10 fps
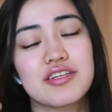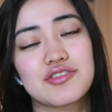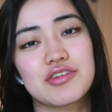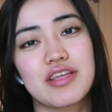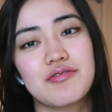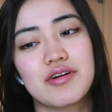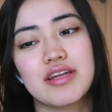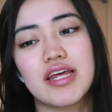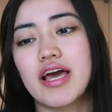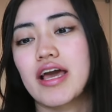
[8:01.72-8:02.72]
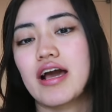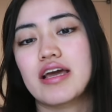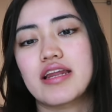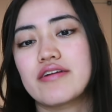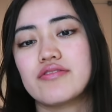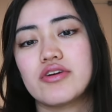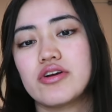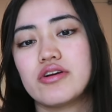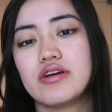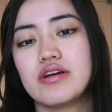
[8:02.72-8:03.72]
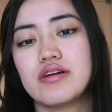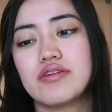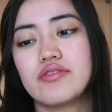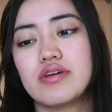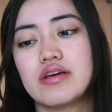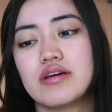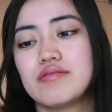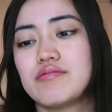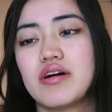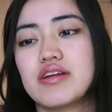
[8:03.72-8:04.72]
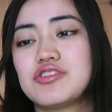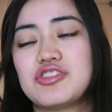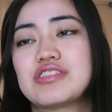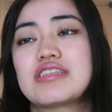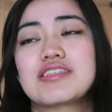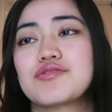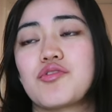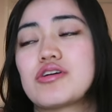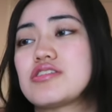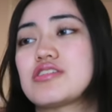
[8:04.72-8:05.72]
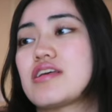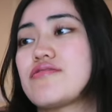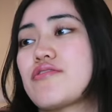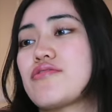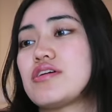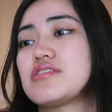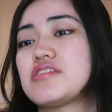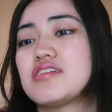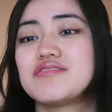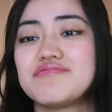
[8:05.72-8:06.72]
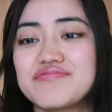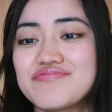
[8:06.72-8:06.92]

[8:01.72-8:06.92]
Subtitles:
enjoyed that one, and I never, Arijit Singh's voice just never fails to